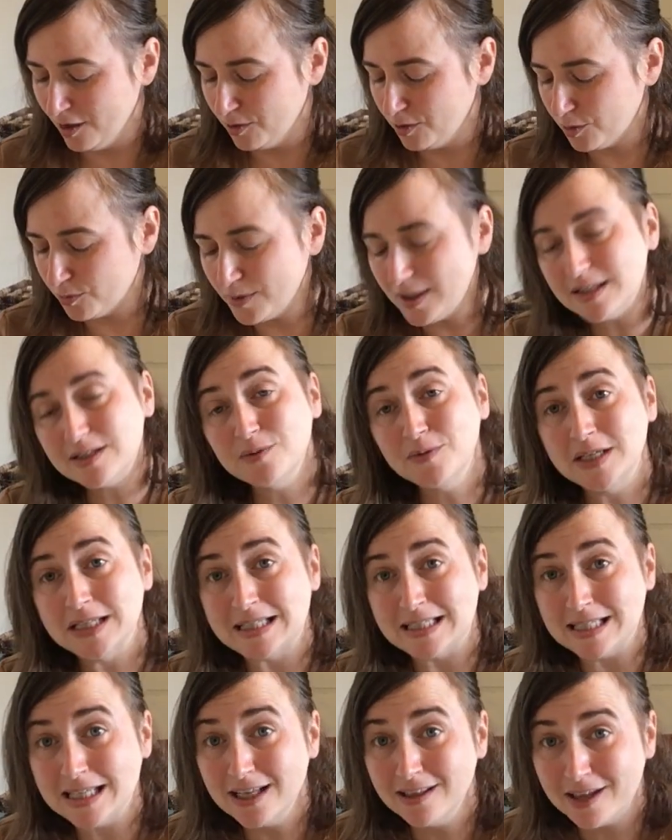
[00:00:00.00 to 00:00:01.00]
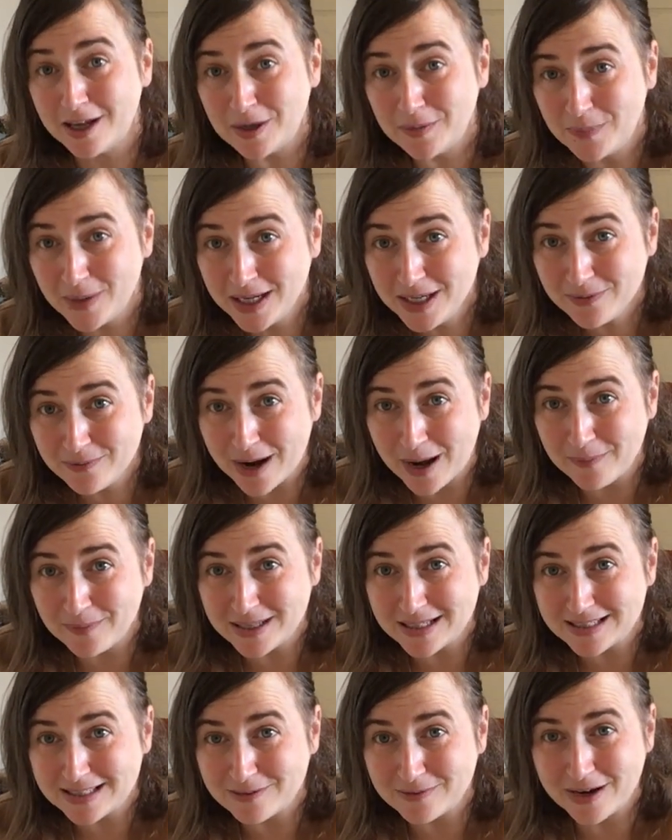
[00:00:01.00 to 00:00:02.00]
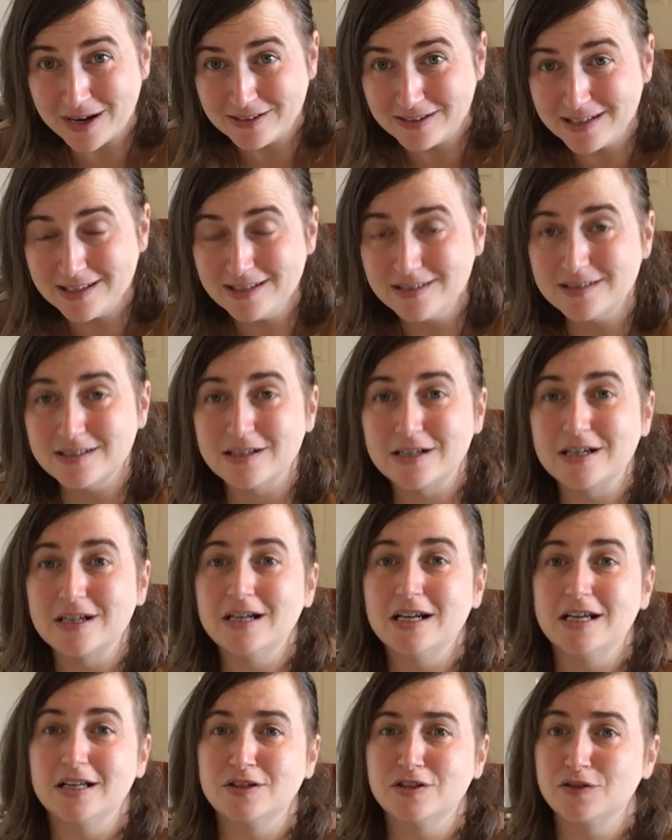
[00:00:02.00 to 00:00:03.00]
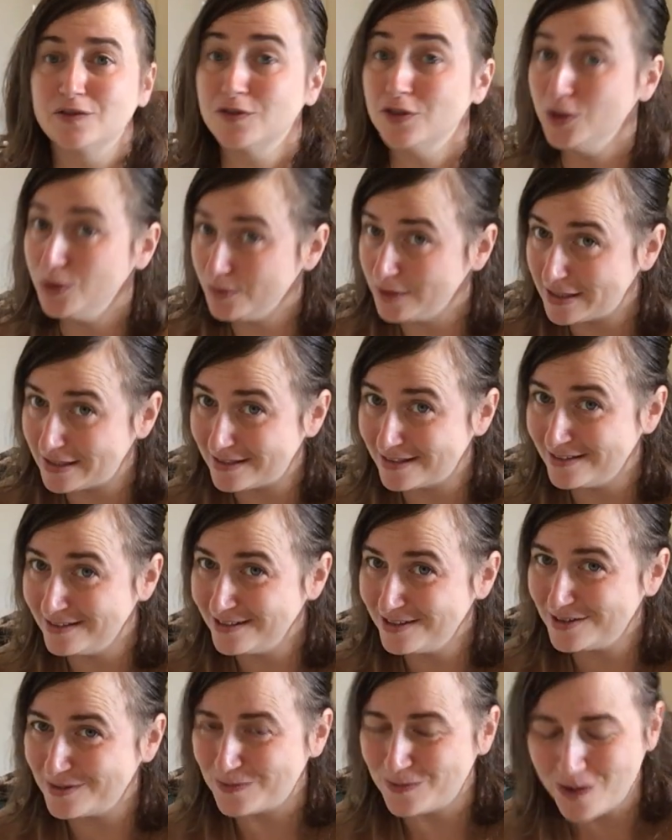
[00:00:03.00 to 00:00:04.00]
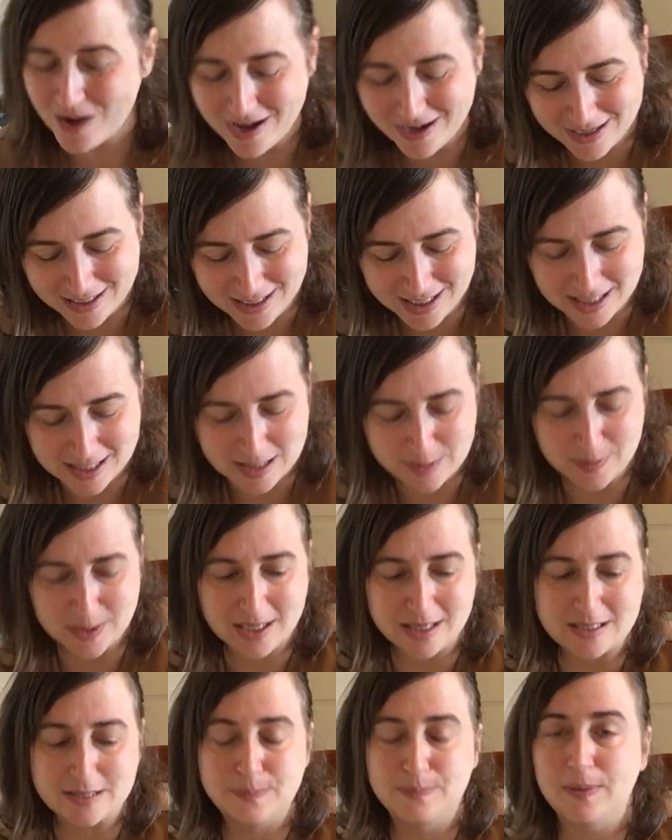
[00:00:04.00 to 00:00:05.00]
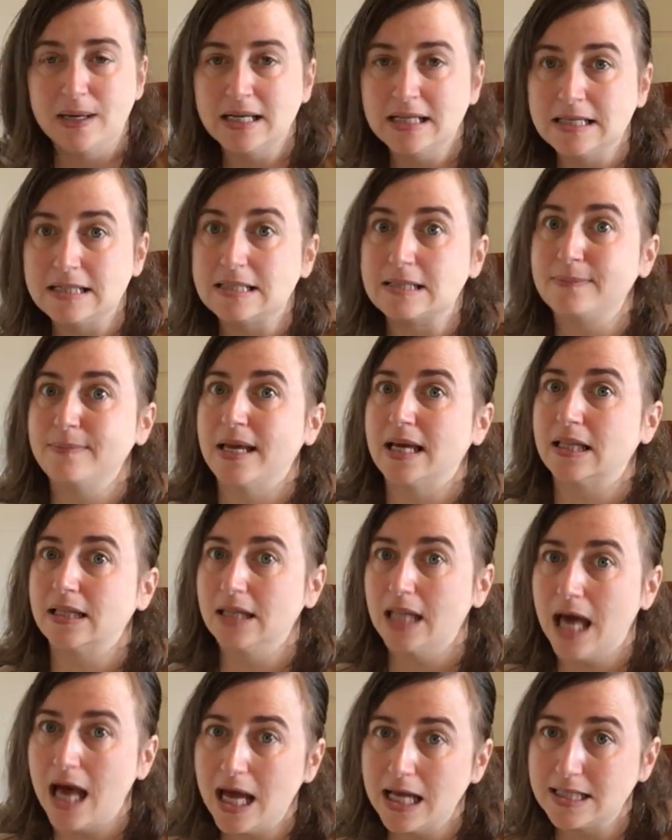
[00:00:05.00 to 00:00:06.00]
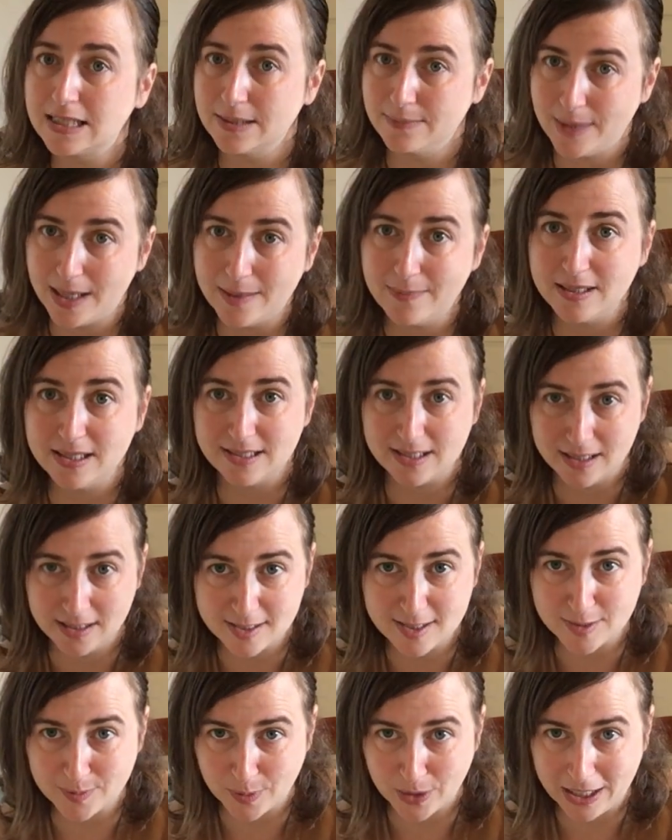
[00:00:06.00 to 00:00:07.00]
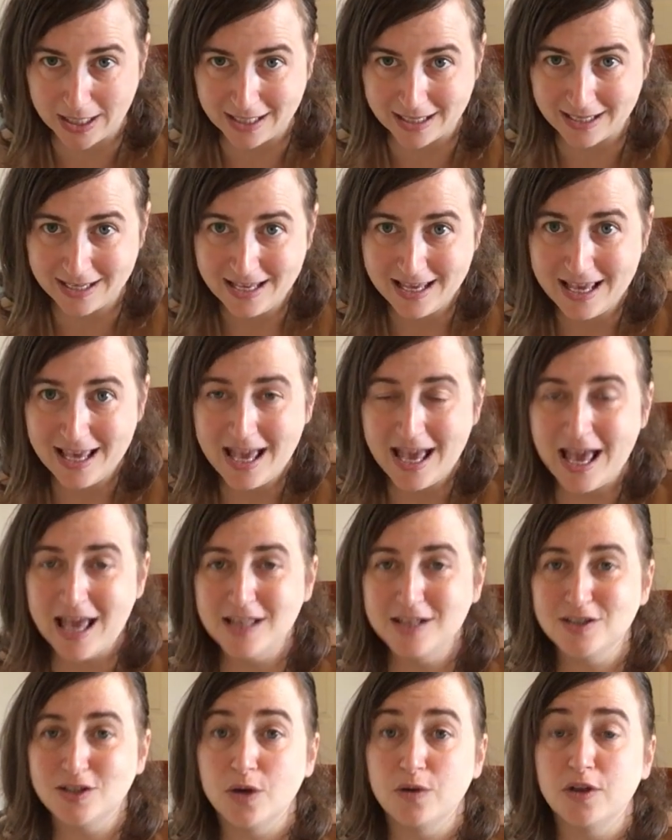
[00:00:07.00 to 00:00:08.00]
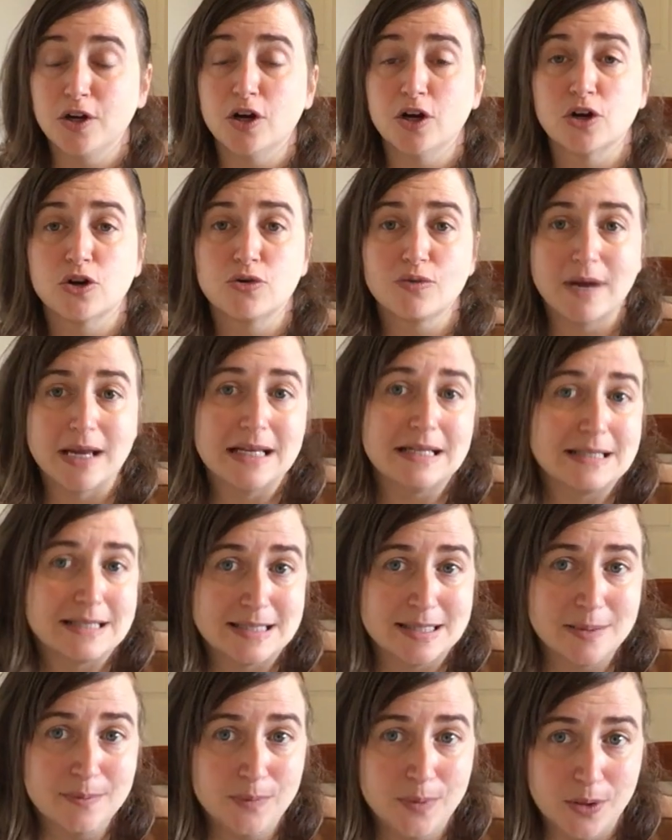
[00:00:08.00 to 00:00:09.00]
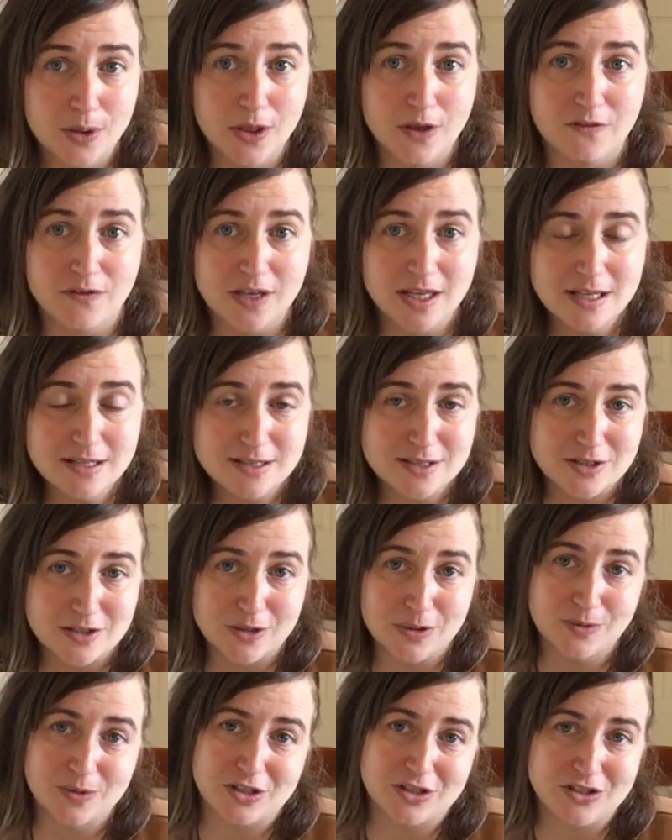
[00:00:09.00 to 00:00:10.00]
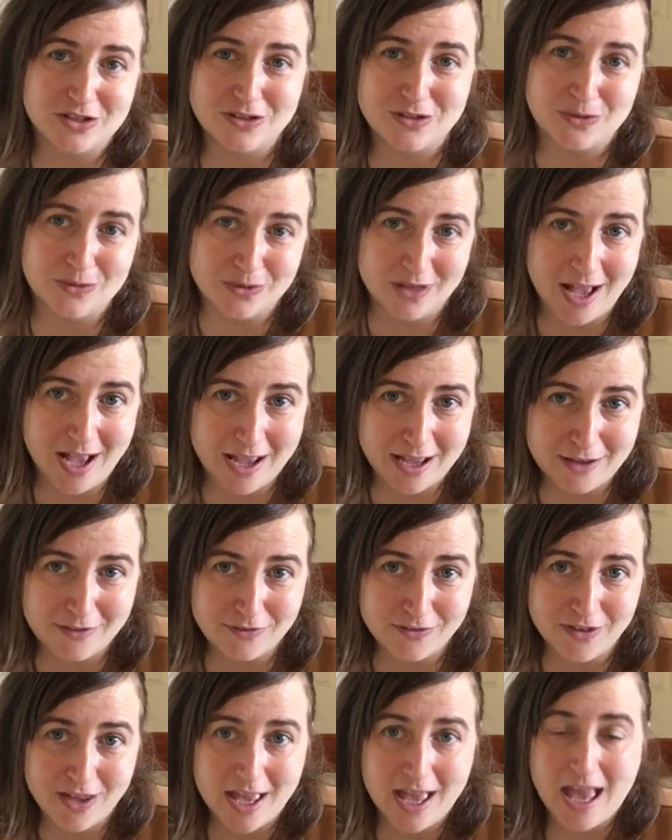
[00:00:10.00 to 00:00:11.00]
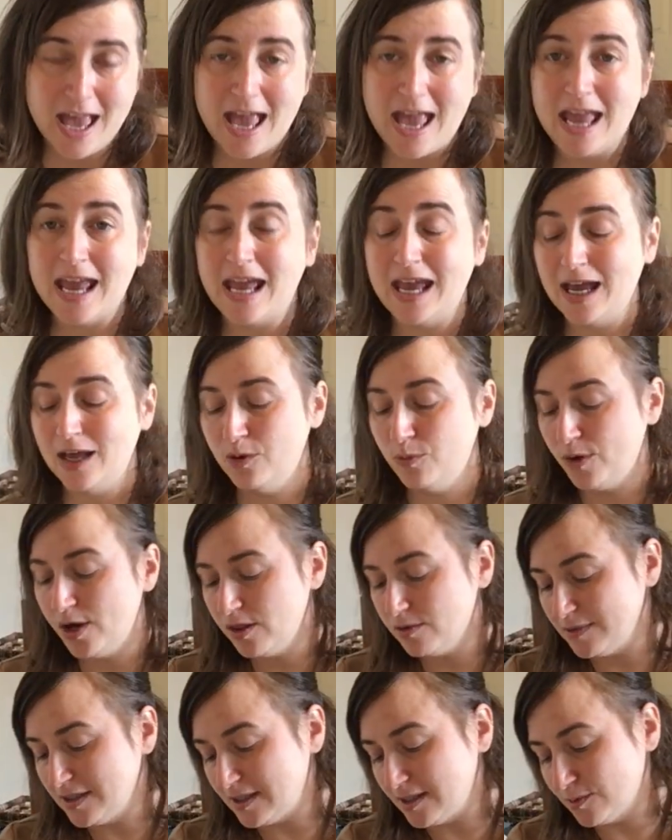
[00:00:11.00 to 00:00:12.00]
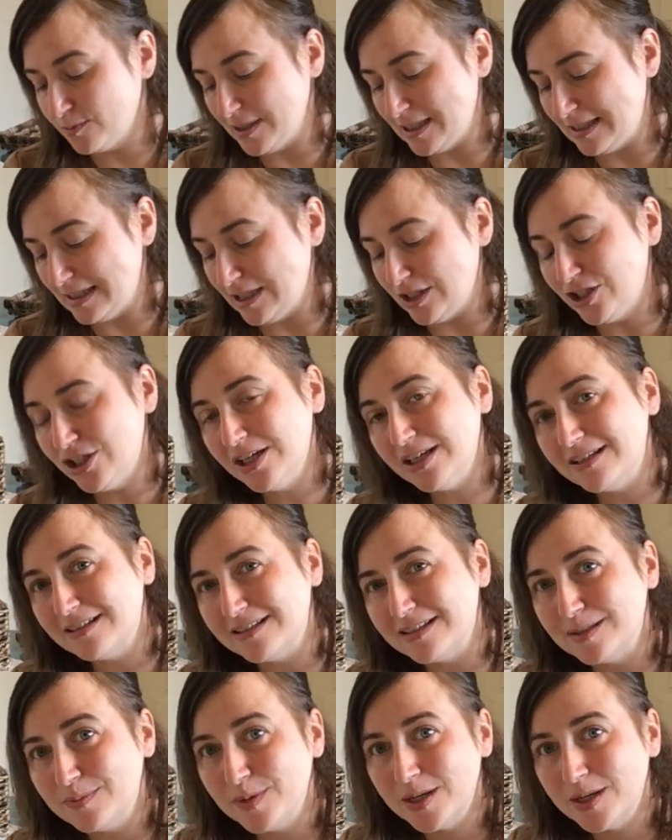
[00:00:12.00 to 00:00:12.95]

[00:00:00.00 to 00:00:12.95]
the reason we see a lot of bunny rabbits around Easter is two reasons. One is because bunnies make lots of babies in the spring, and so they're a great symbol of Easter, which is new life. And one of the reasons we see chicks is